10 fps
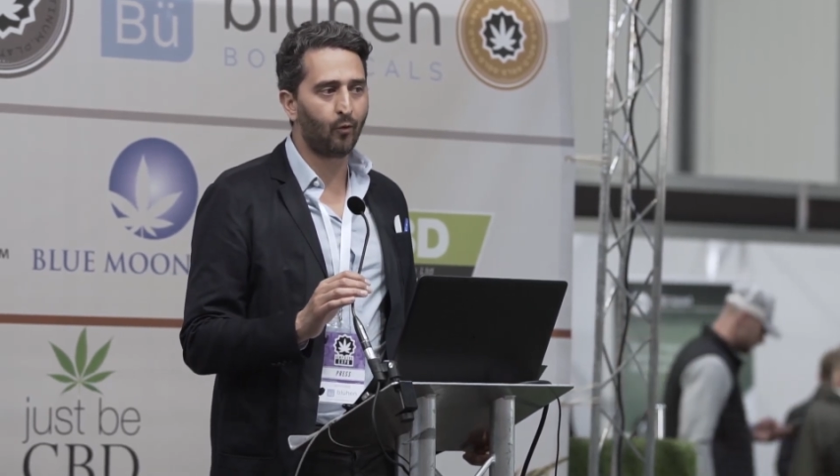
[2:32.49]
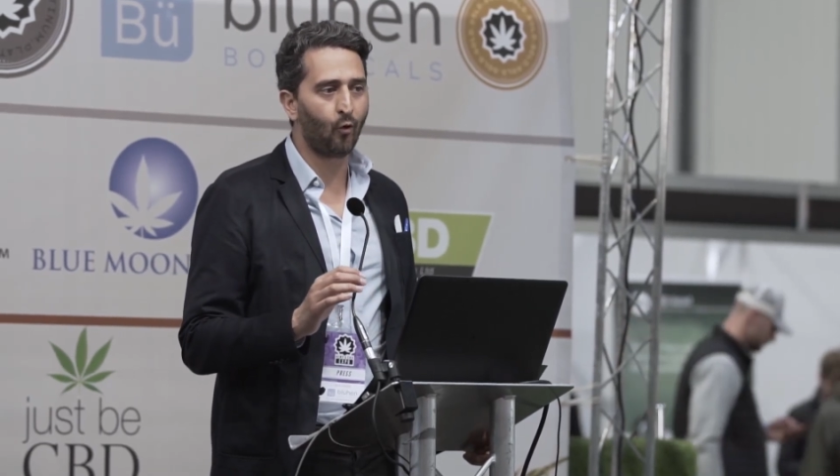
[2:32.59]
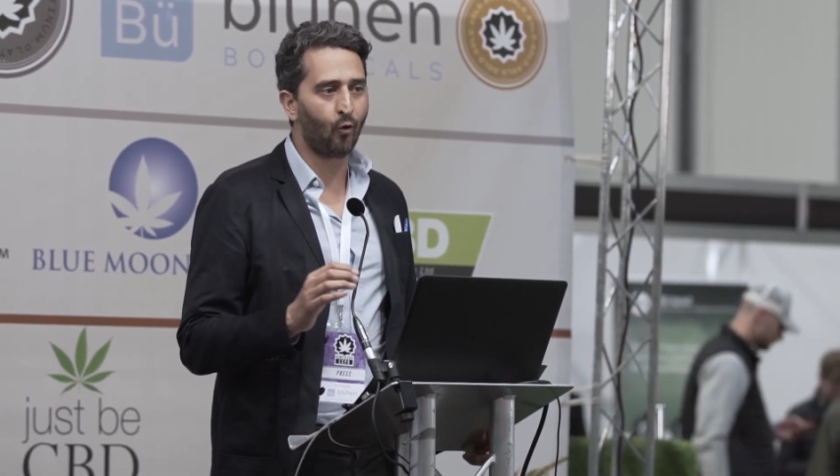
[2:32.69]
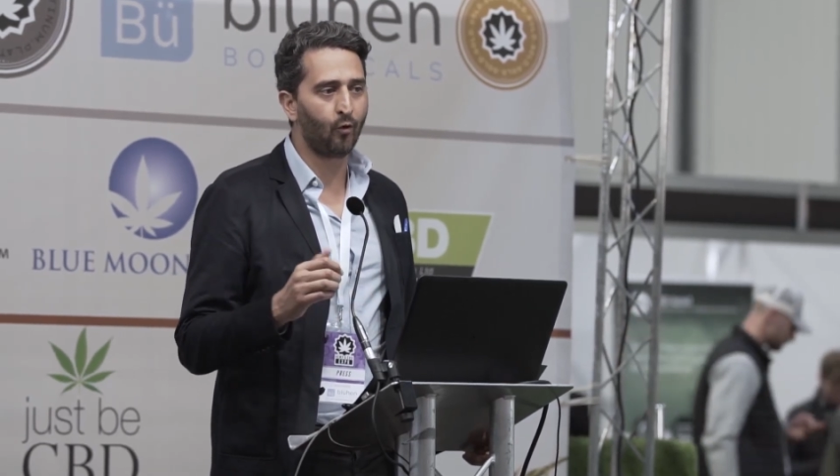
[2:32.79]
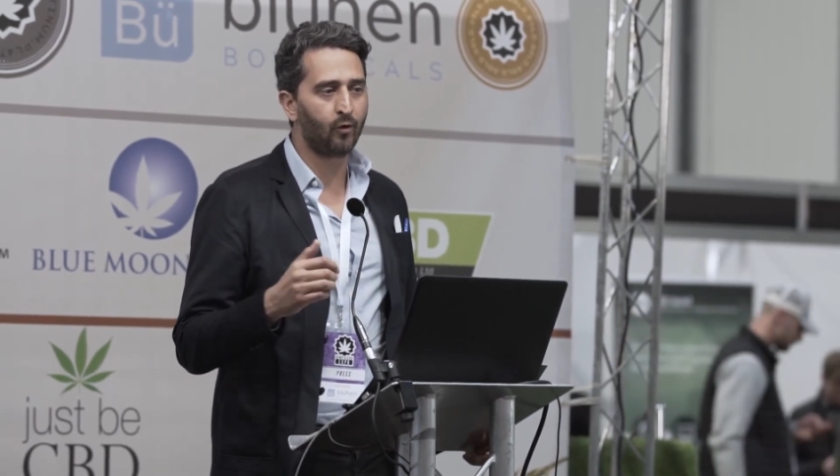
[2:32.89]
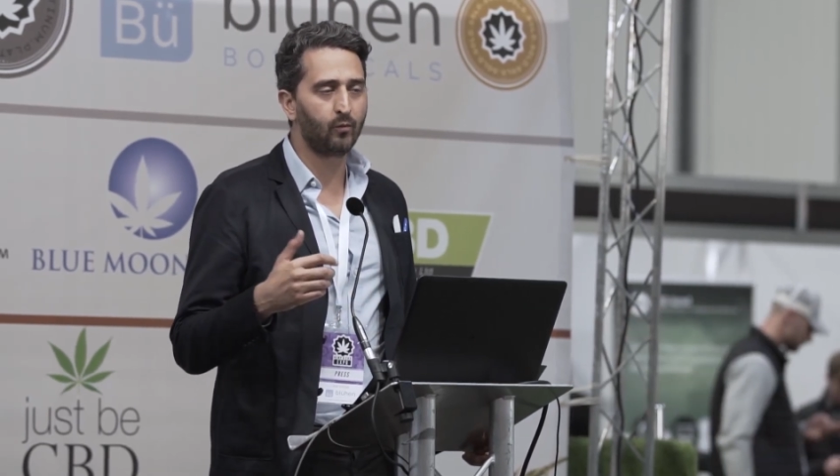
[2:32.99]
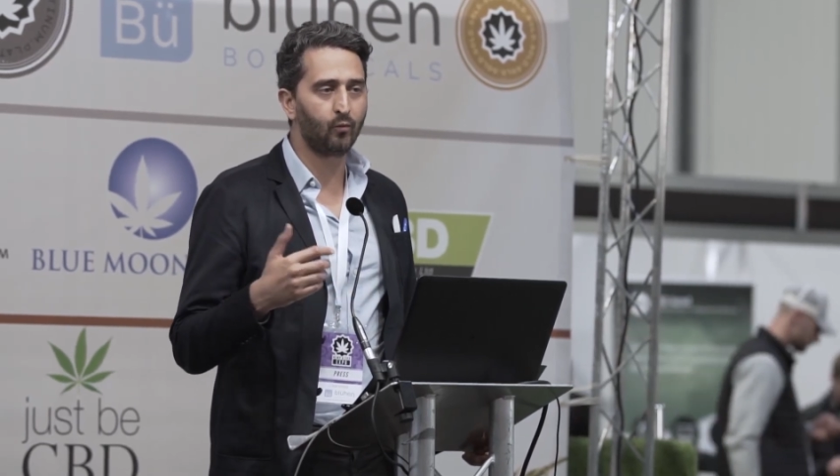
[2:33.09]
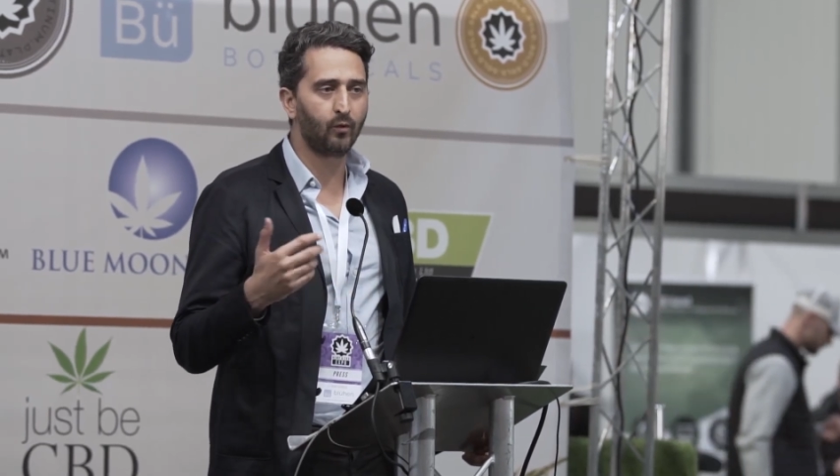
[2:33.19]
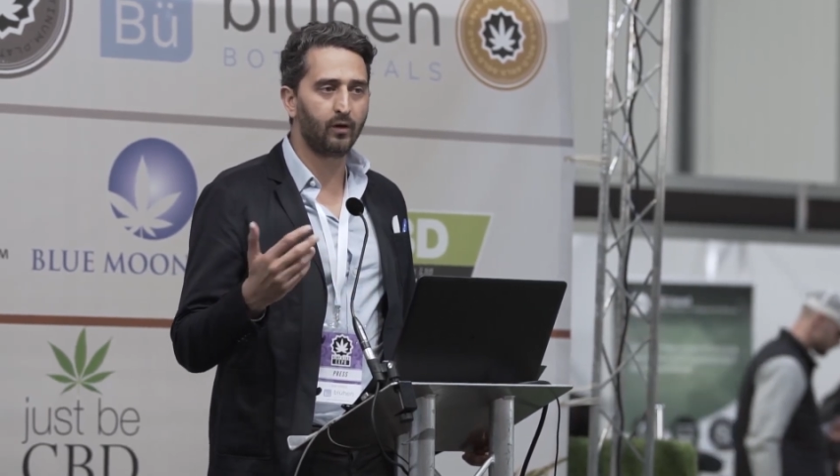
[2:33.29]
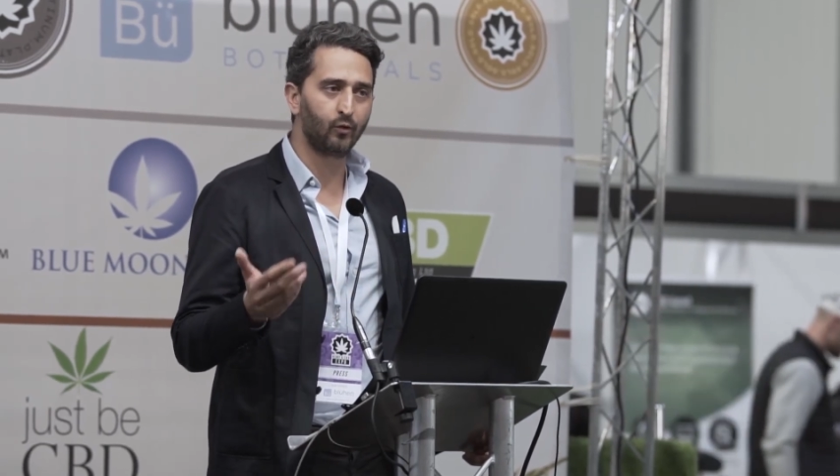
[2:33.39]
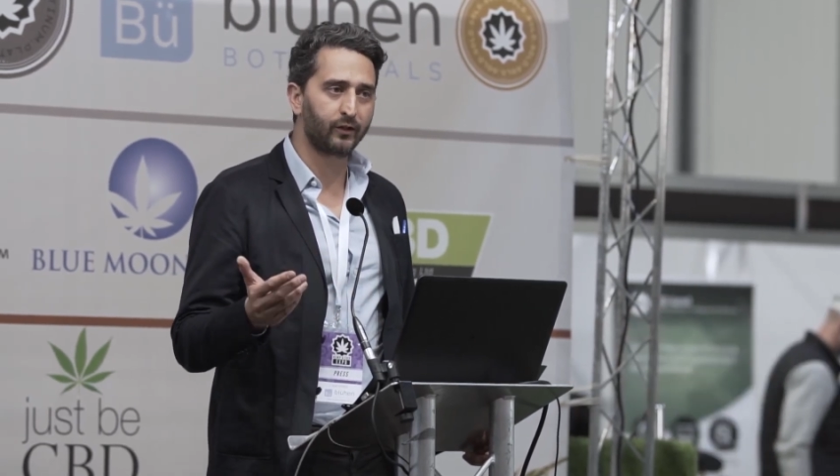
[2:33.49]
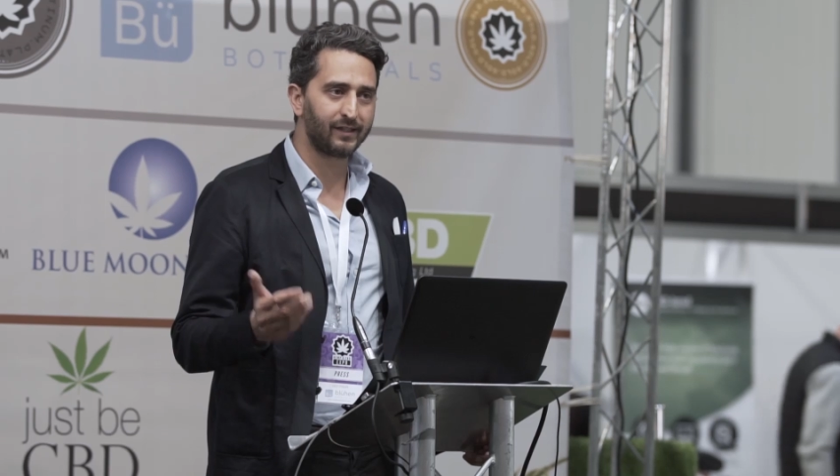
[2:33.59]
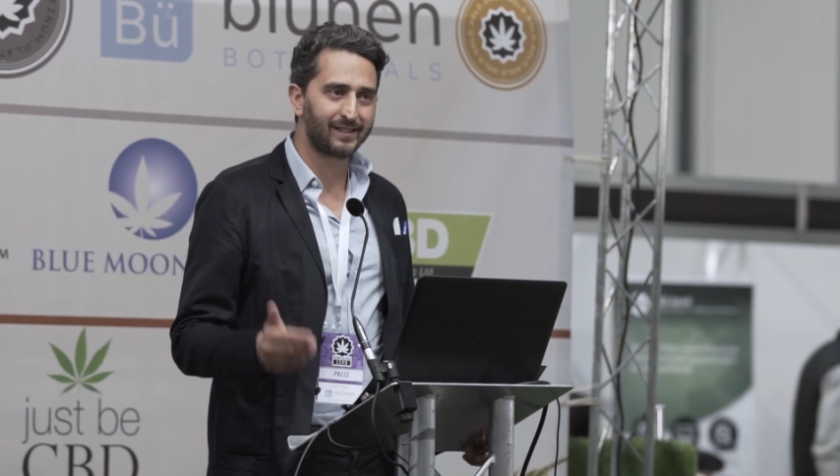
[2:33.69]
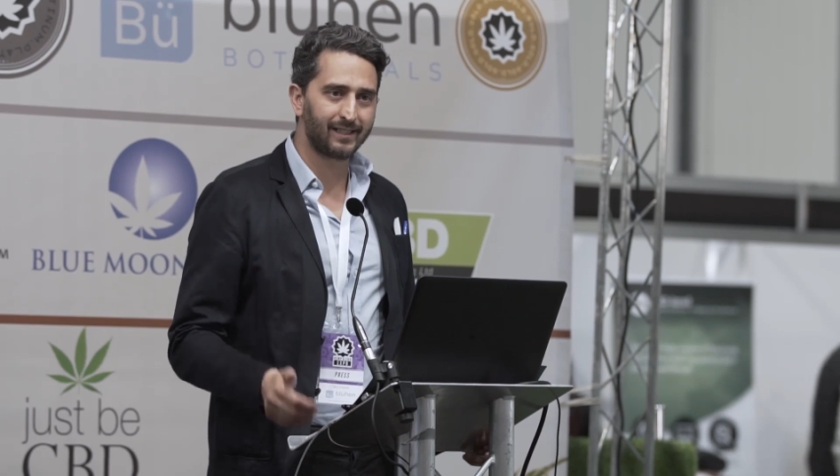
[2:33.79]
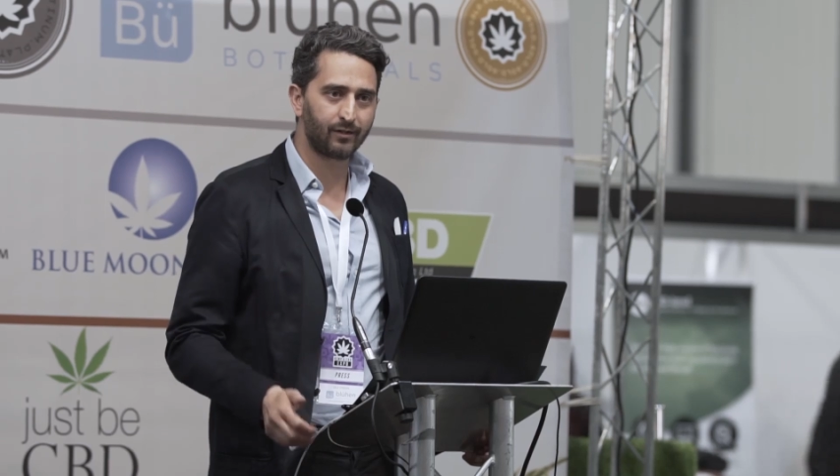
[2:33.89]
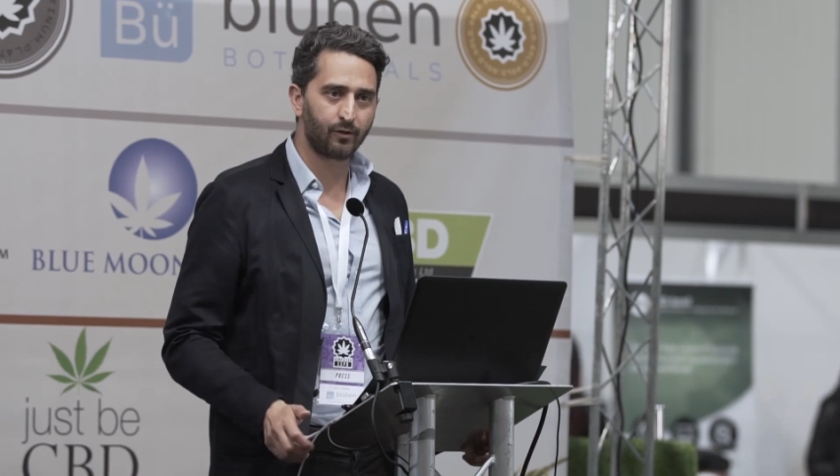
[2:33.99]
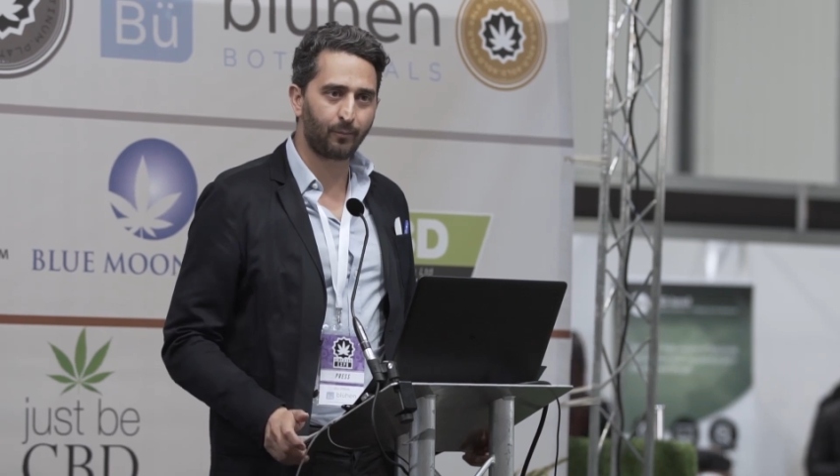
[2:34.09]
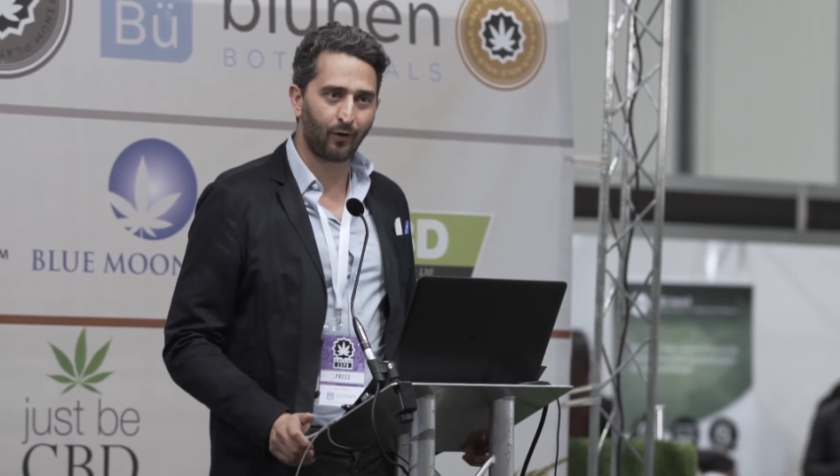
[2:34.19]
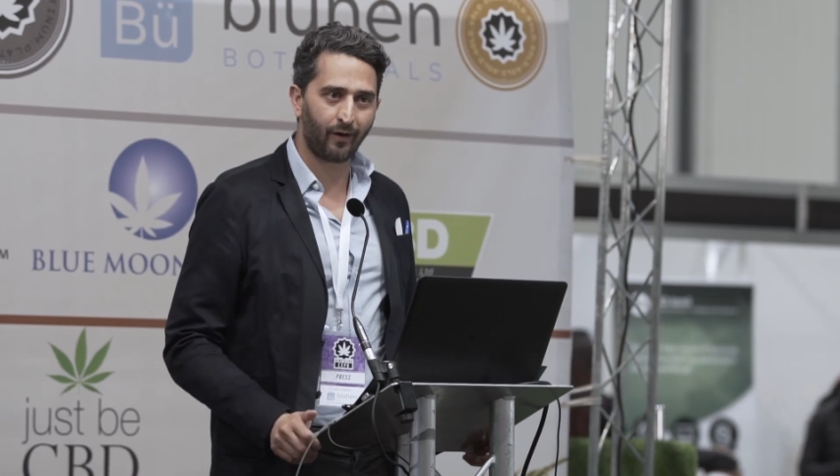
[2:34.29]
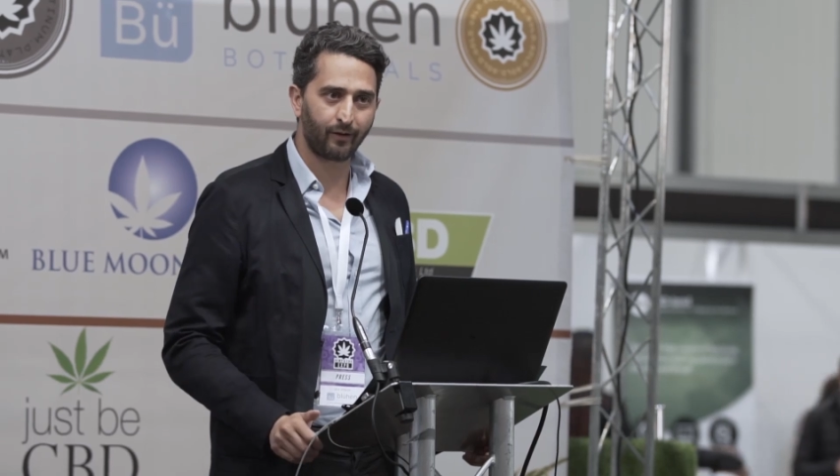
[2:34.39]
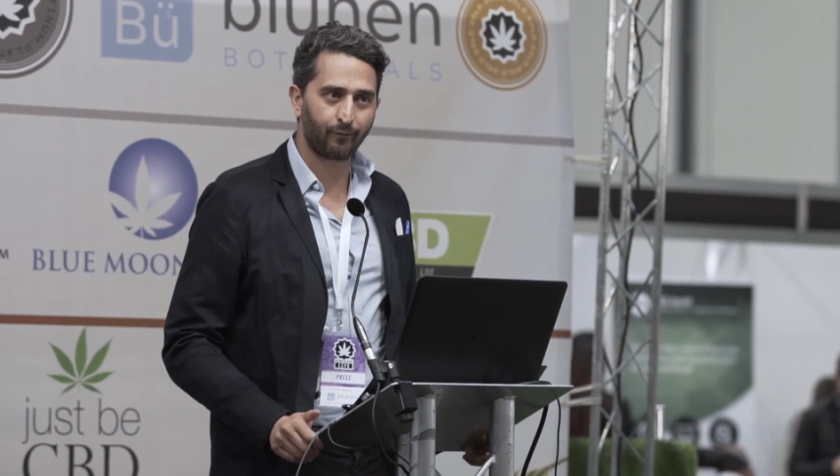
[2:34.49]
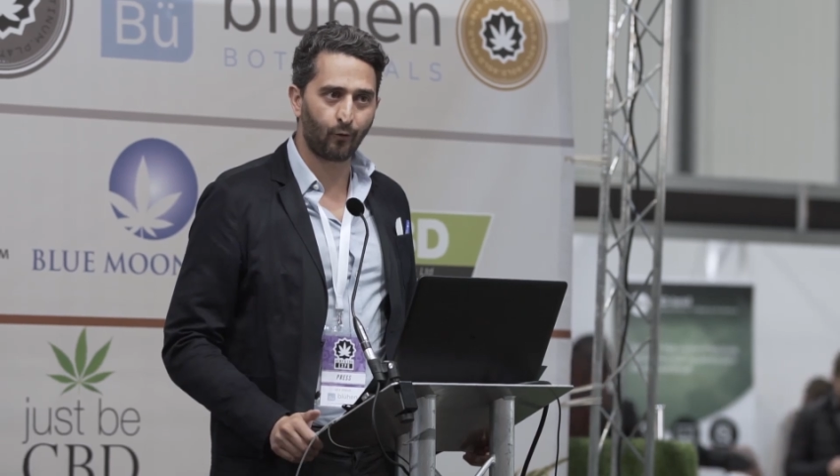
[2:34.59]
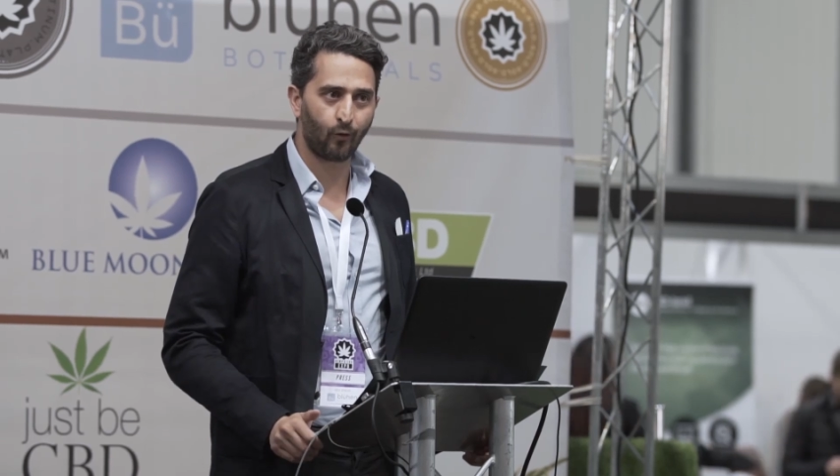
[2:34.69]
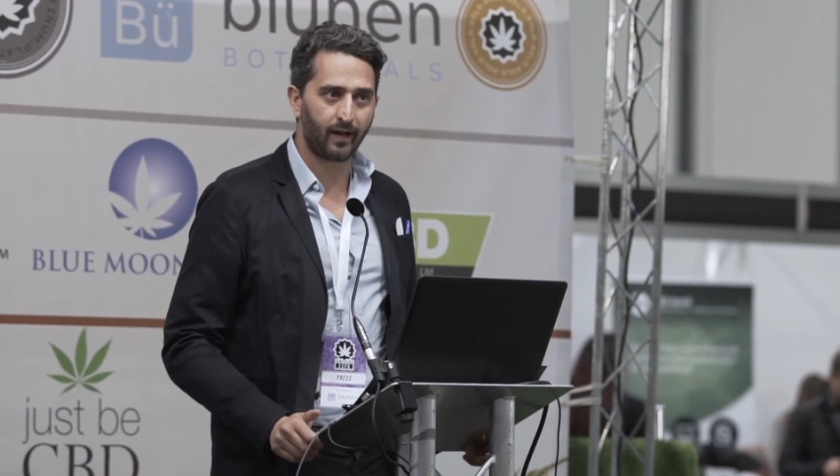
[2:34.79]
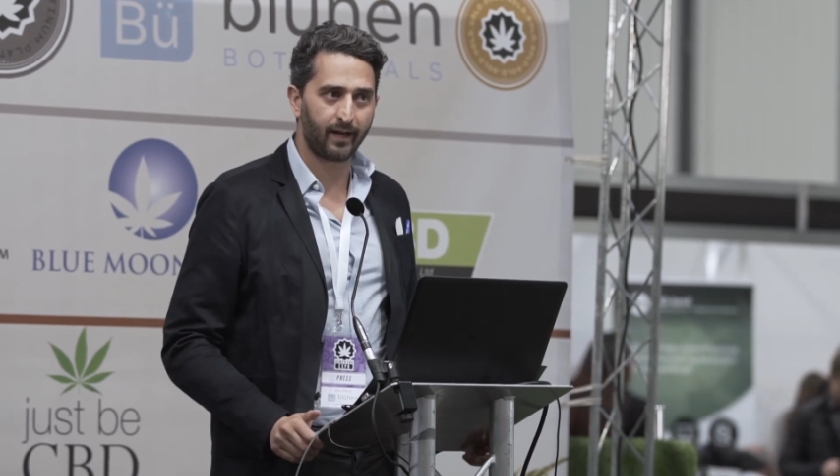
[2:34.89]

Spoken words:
or would consider applying for